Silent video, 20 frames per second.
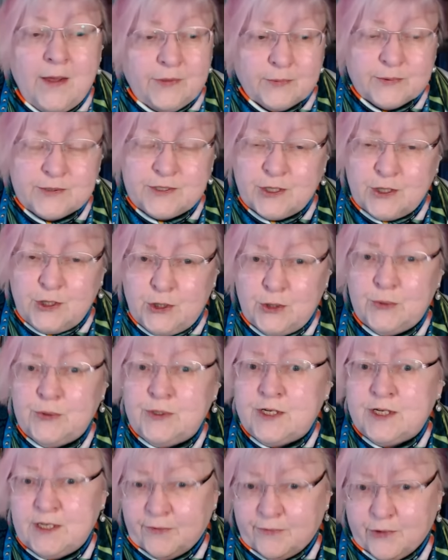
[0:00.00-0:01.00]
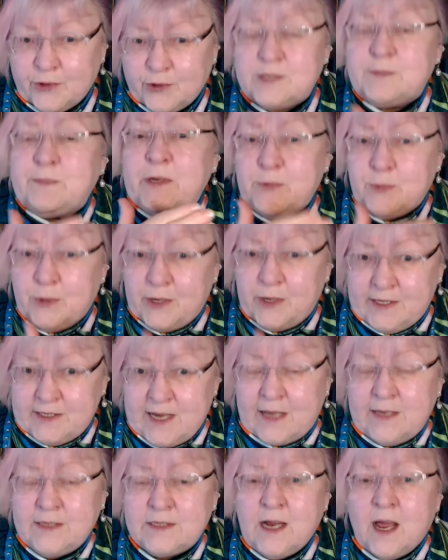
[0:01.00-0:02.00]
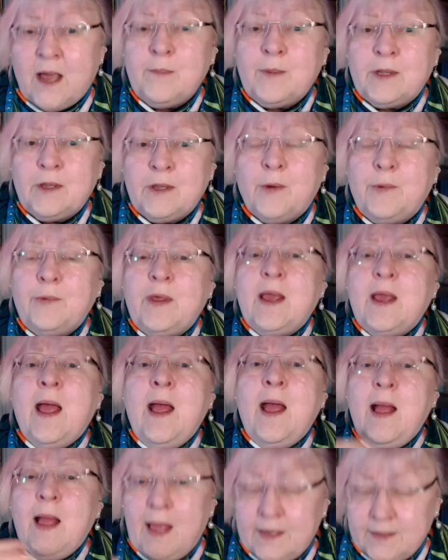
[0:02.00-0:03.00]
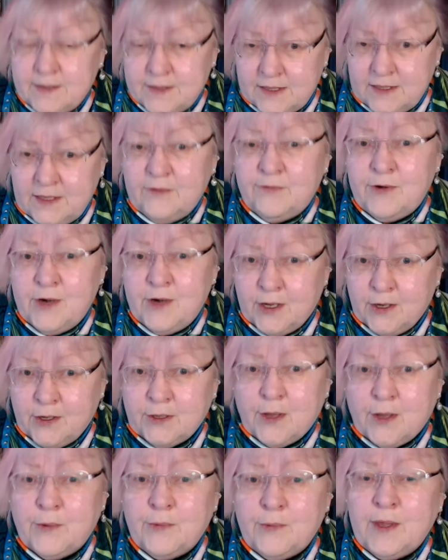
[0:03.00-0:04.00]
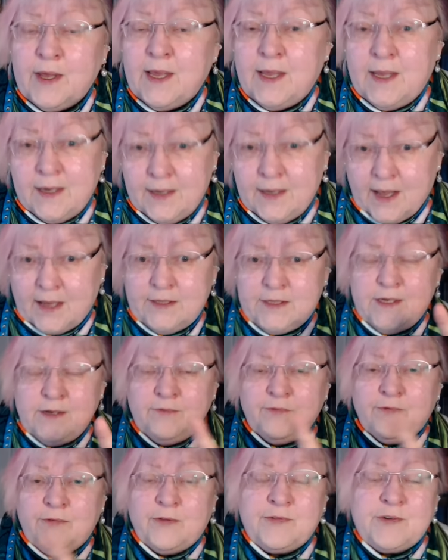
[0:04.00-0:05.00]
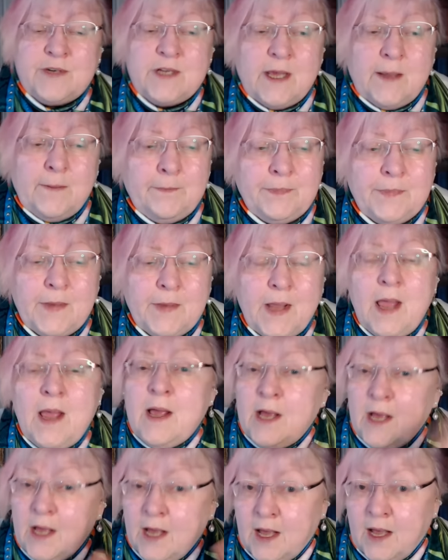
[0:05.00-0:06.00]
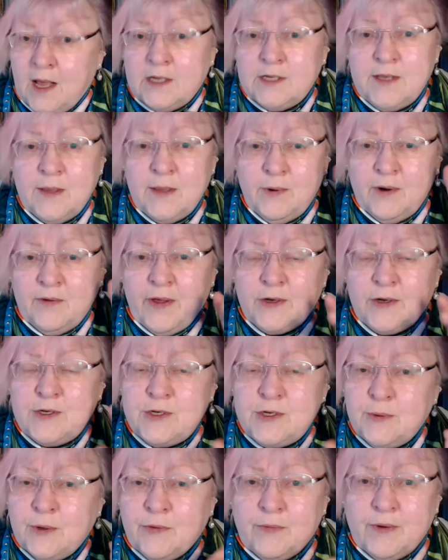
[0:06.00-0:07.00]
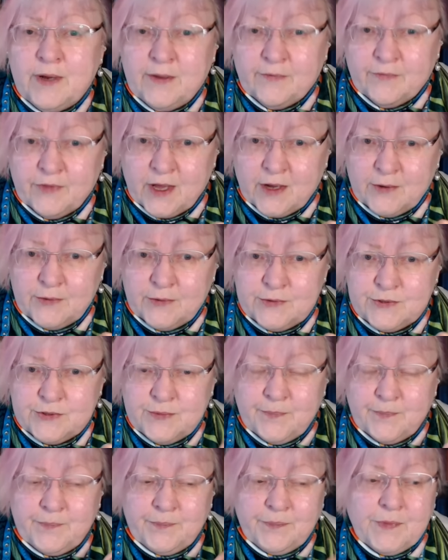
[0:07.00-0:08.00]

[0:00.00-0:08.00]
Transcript: There was a huge difference between daytime clothing and evening clothing in 1950. They would have had two or three of those.